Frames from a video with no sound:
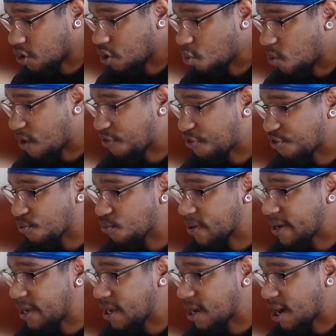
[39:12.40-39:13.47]
With
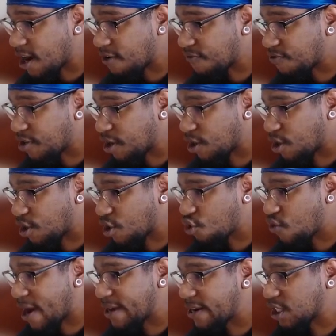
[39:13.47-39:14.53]
three of the
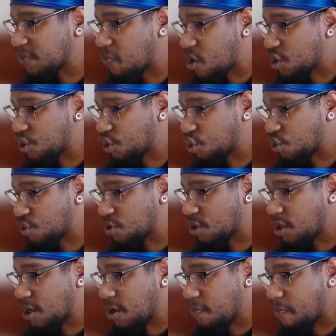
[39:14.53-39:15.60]
greatest masters
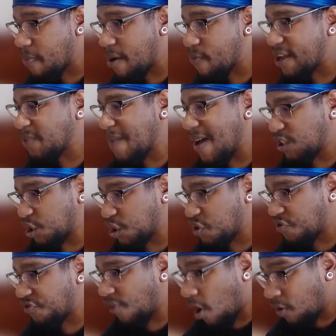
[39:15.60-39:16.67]

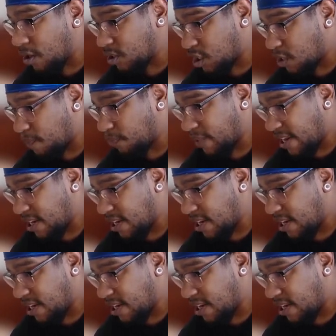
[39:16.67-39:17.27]
falling to the Blade